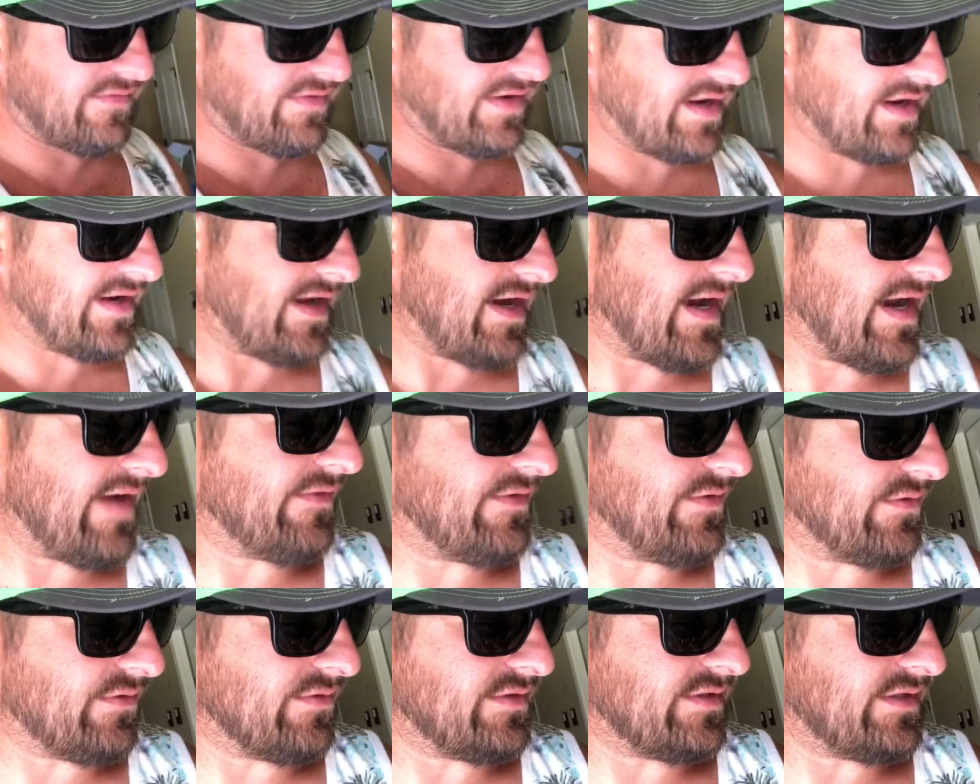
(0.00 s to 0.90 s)
I've got a hive
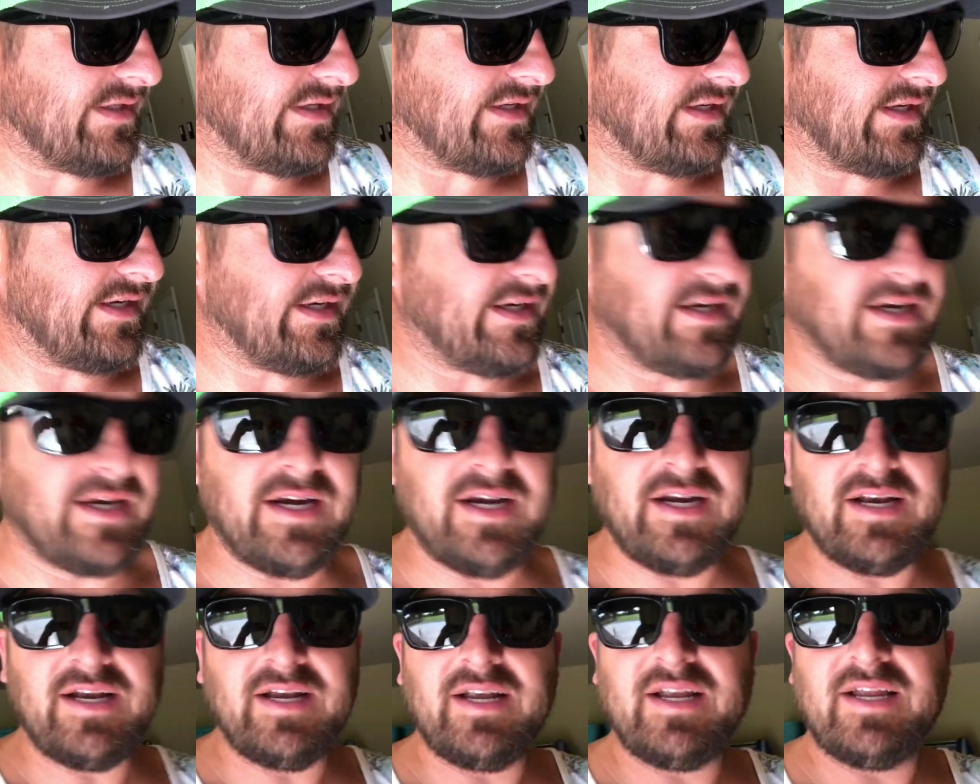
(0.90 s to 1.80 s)
tool sitting here.
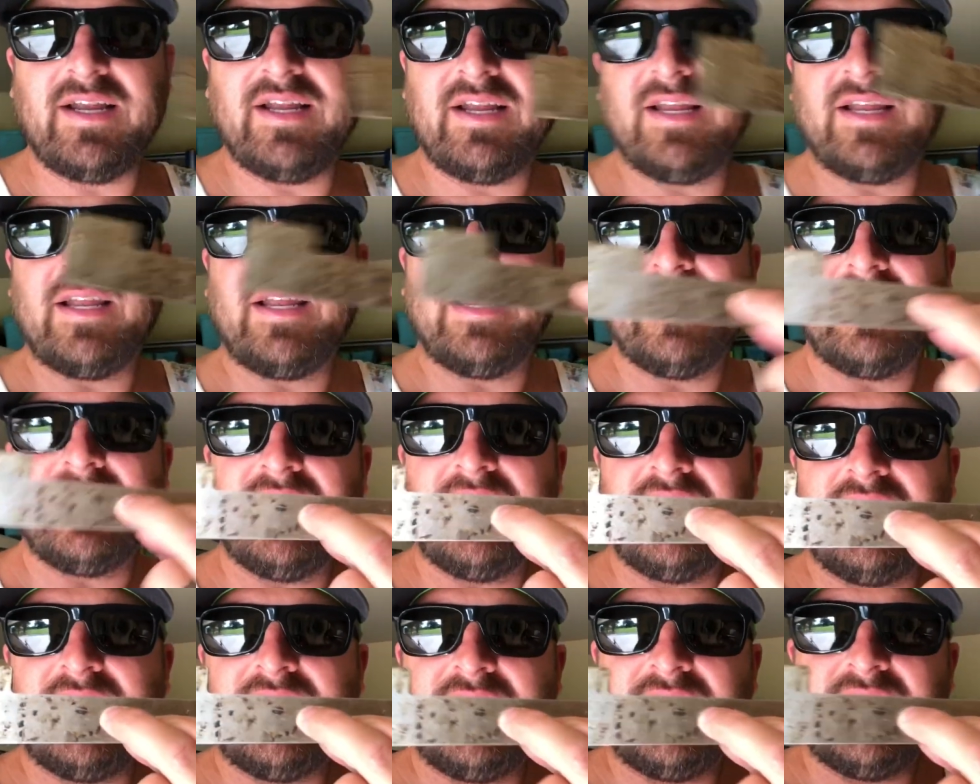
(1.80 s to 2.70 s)

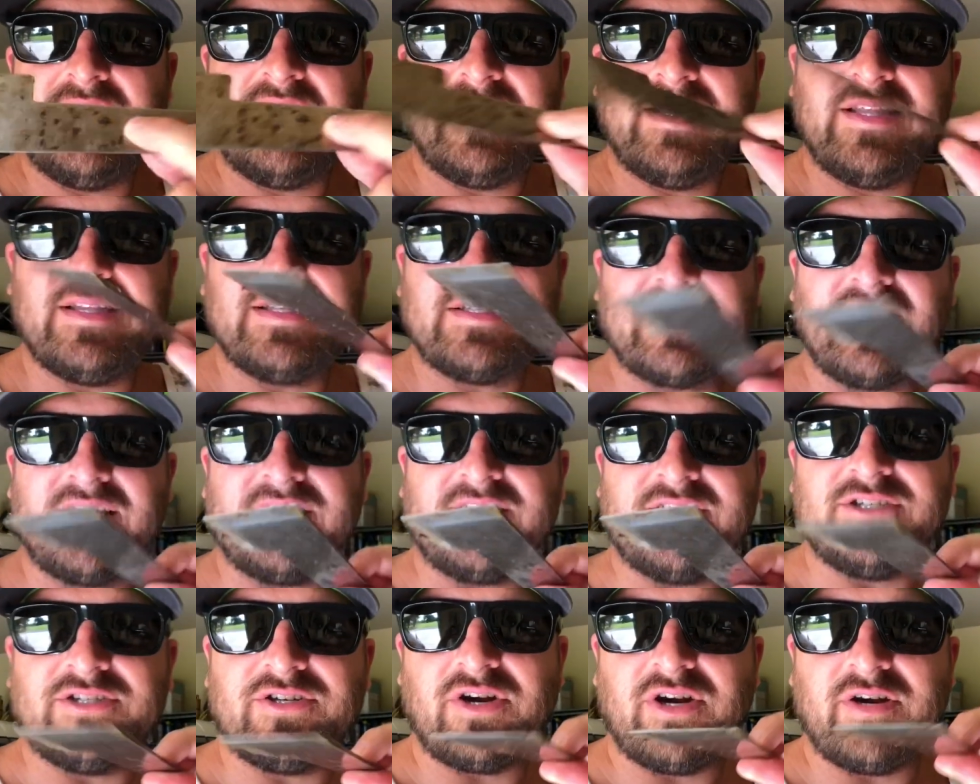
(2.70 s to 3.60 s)
It's got the
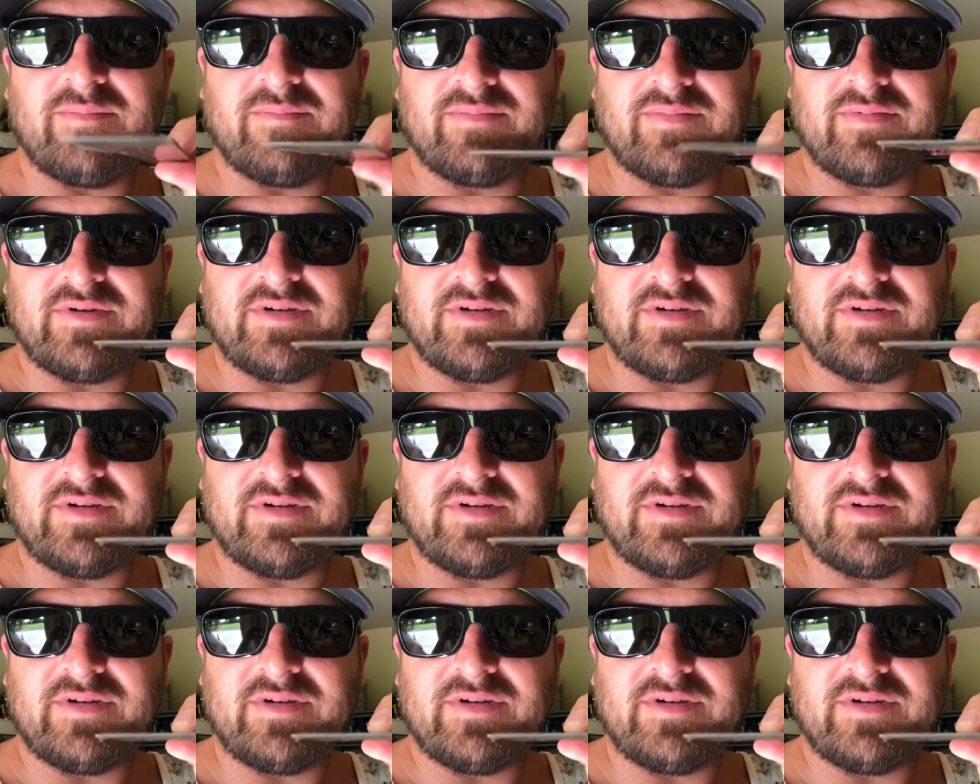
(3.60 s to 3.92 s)
sharp